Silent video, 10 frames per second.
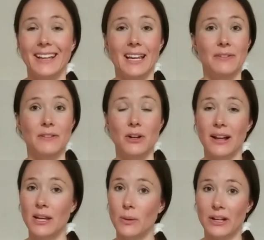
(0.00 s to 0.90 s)
If you've
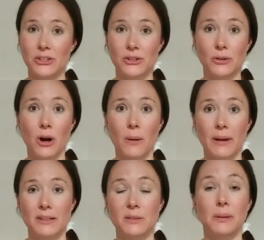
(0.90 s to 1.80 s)
got any questions or
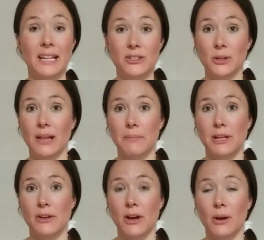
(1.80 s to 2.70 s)
comments, please do let
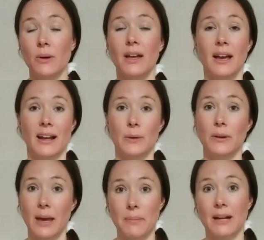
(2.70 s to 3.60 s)
me know and I will
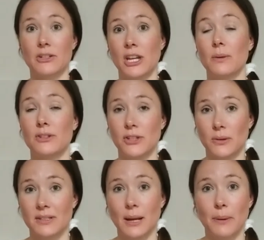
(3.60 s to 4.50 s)
get back to you as
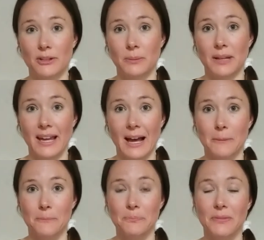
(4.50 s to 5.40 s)
soon as I possibly can.